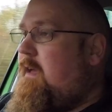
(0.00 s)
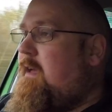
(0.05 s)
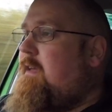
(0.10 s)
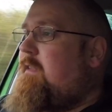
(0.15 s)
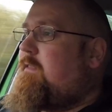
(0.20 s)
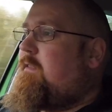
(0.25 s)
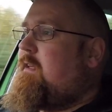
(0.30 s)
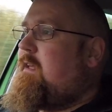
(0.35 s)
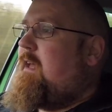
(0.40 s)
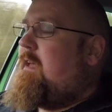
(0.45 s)

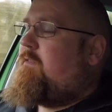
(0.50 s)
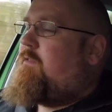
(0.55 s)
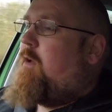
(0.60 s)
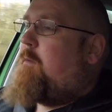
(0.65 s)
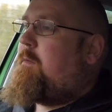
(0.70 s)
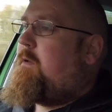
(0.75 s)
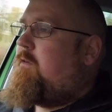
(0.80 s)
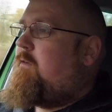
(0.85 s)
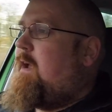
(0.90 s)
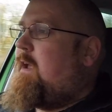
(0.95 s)
the top
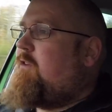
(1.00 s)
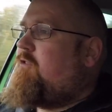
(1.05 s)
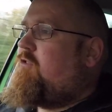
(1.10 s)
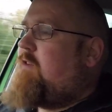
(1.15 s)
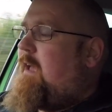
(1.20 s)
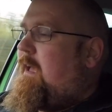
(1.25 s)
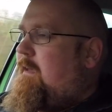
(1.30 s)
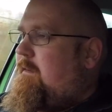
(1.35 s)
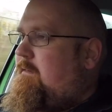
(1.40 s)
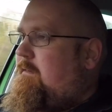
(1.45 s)
of the range
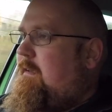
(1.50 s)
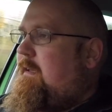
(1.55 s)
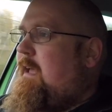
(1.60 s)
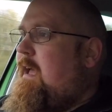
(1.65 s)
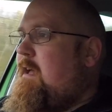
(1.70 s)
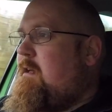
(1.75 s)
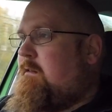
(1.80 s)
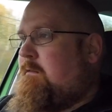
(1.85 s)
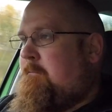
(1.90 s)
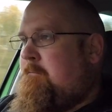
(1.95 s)

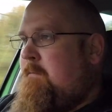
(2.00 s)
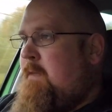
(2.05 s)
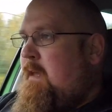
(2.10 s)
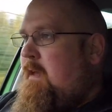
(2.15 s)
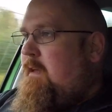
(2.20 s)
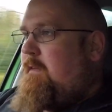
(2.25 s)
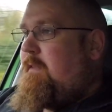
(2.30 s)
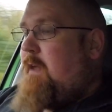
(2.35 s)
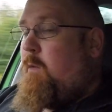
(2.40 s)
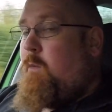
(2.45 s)
SEL.
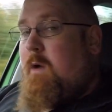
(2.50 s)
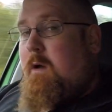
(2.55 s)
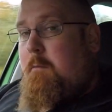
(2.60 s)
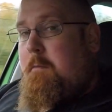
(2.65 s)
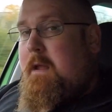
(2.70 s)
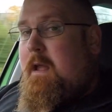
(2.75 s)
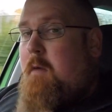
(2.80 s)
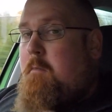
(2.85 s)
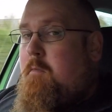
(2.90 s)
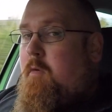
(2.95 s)
There will
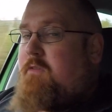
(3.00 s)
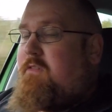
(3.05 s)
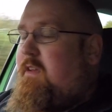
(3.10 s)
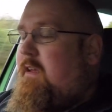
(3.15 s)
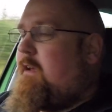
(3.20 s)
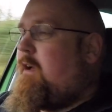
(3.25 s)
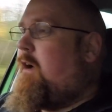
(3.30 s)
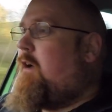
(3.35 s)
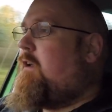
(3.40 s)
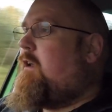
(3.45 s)
be a Monte
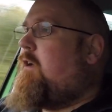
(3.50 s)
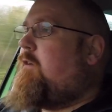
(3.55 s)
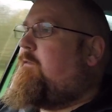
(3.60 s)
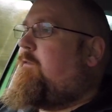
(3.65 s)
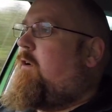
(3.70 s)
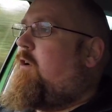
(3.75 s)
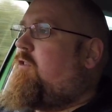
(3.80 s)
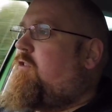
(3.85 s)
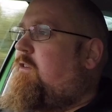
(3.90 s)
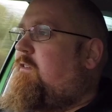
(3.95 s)
Carlo
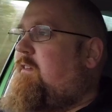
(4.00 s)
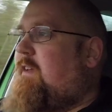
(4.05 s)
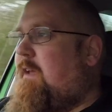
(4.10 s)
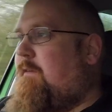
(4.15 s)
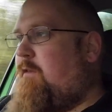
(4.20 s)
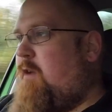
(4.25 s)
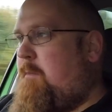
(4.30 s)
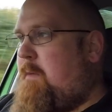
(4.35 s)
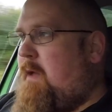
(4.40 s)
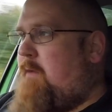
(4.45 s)
version to give
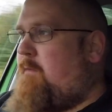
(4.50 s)
you a bit of a